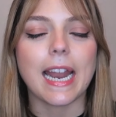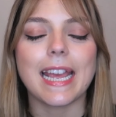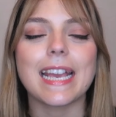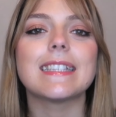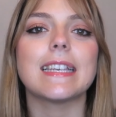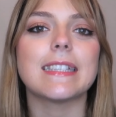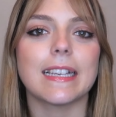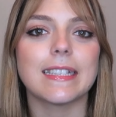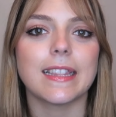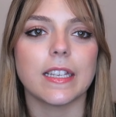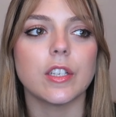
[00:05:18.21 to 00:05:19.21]
And it is
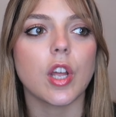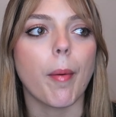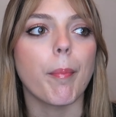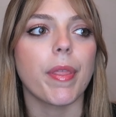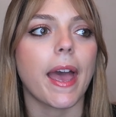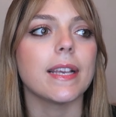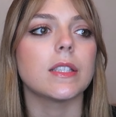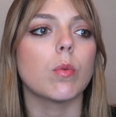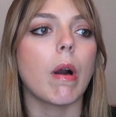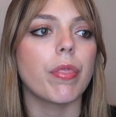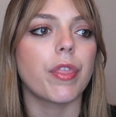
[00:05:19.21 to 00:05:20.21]
easier said than done, but that is
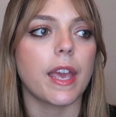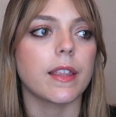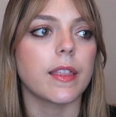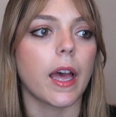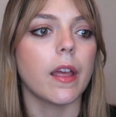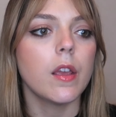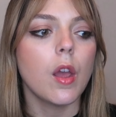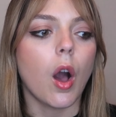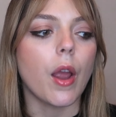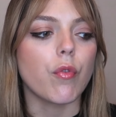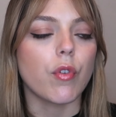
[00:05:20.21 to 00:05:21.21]
the one thing that
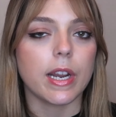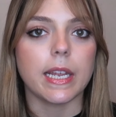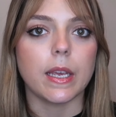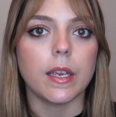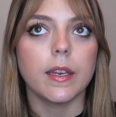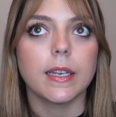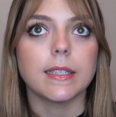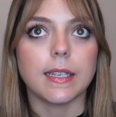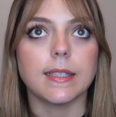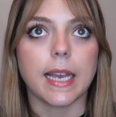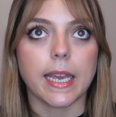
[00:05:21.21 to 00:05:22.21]
I really
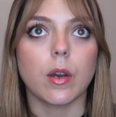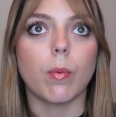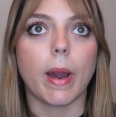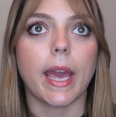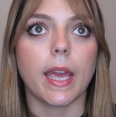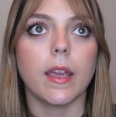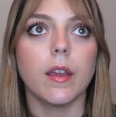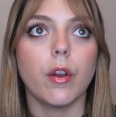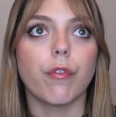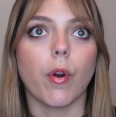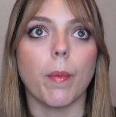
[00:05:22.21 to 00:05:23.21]
did take away
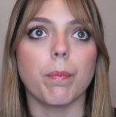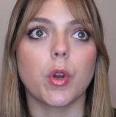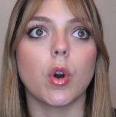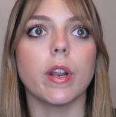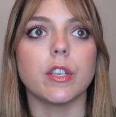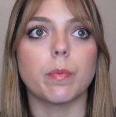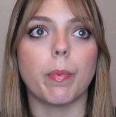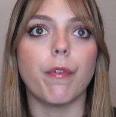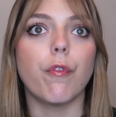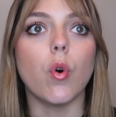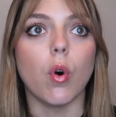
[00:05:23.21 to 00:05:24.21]
from college
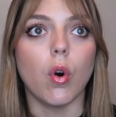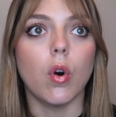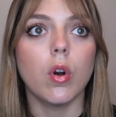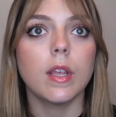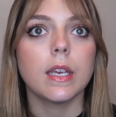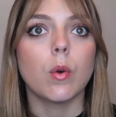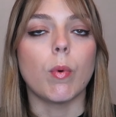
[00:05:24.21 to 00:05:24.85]
before,